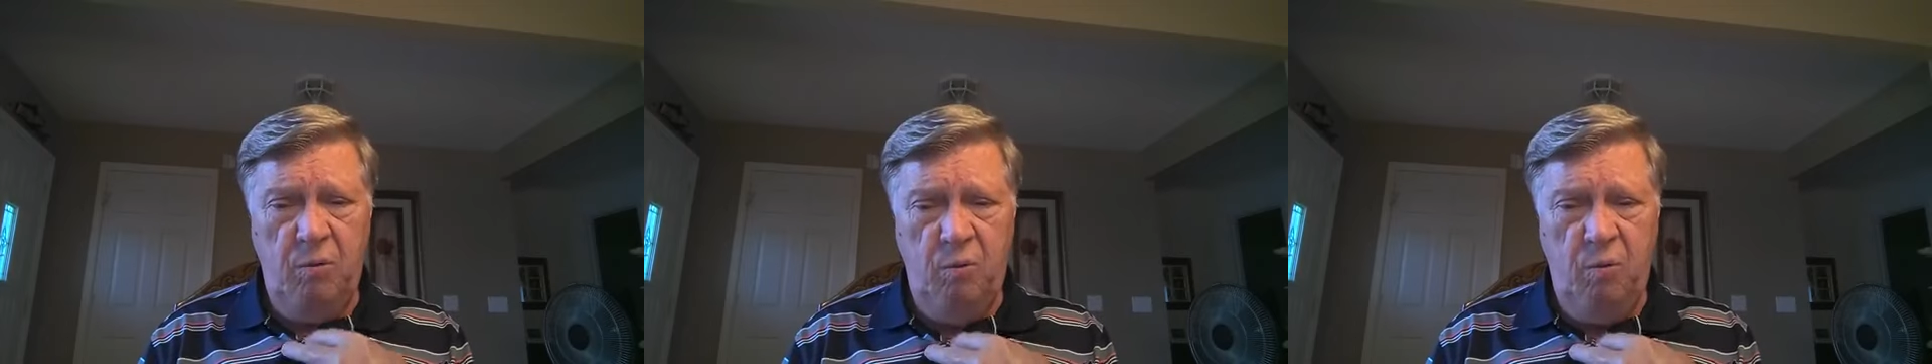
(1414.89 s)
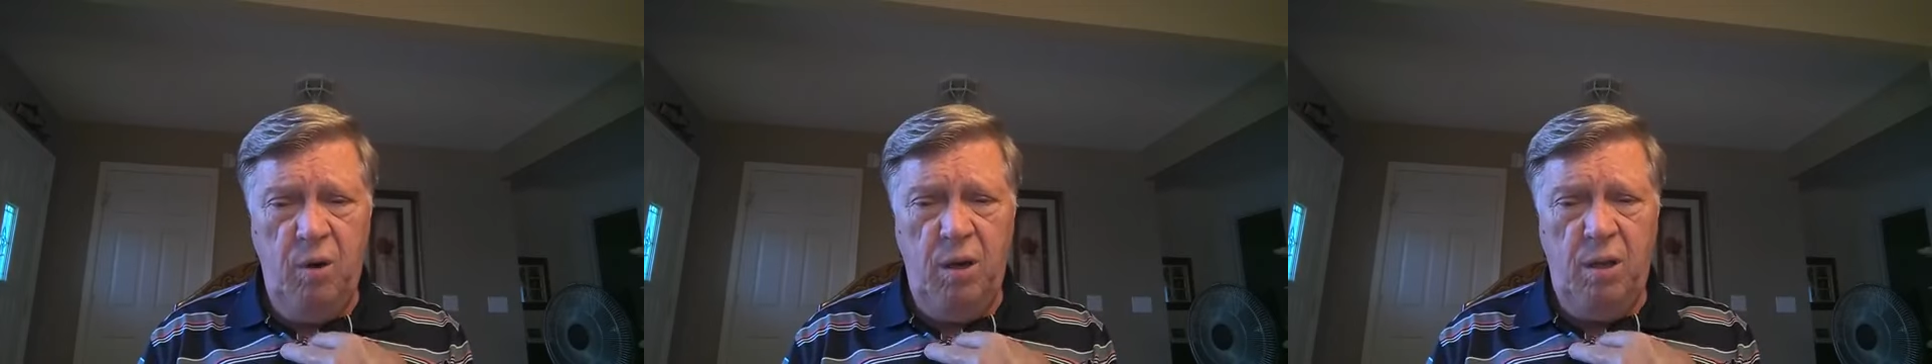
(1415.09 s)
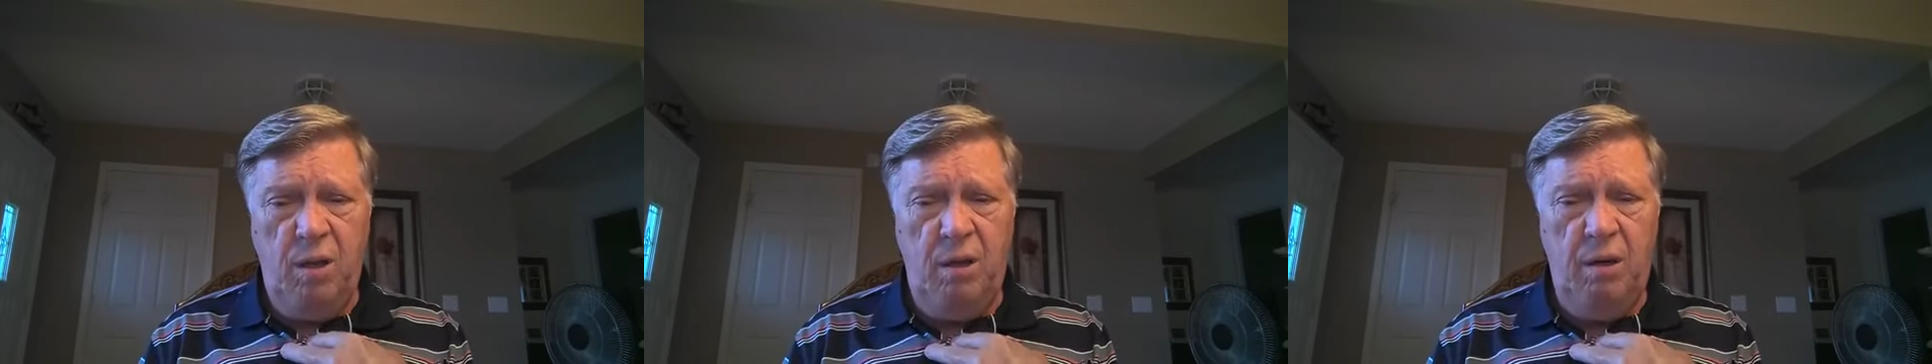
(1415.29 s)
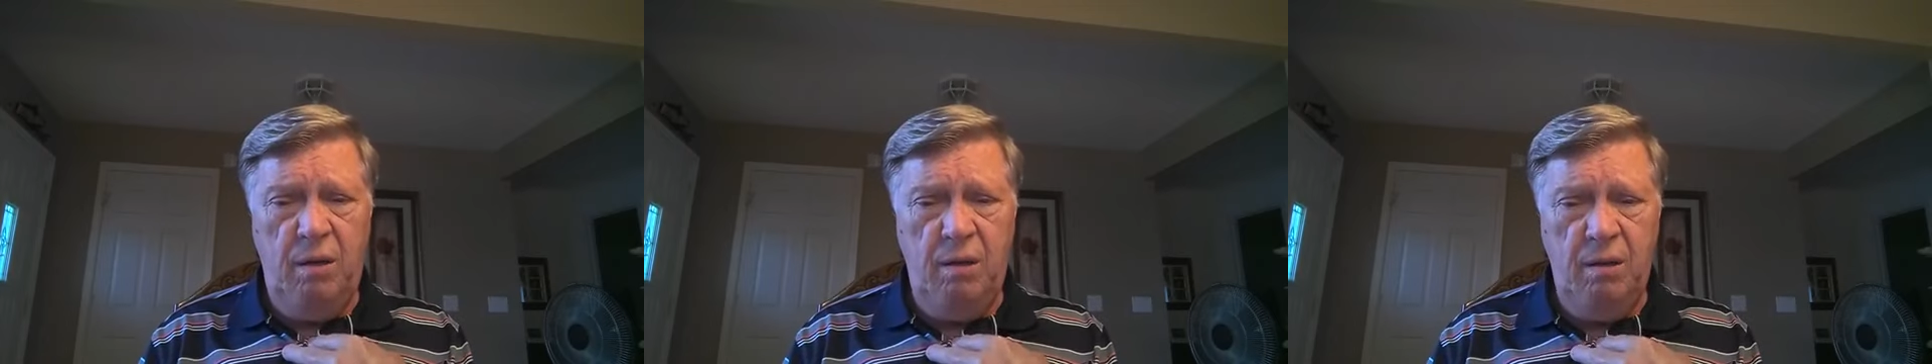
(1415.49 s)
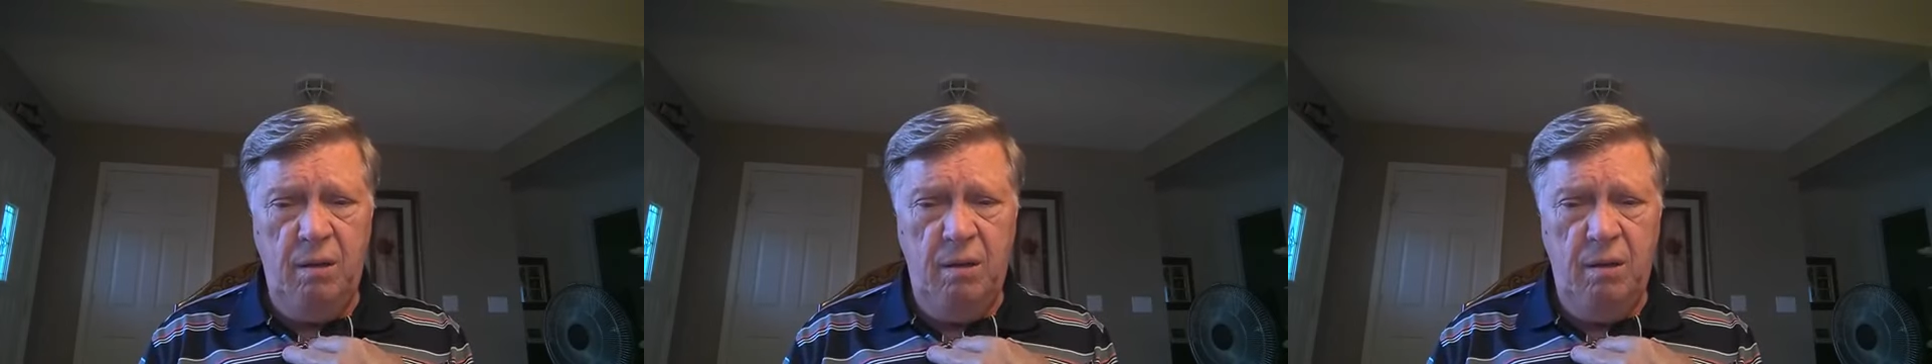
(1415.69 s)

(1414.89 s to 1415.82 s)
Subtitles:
really,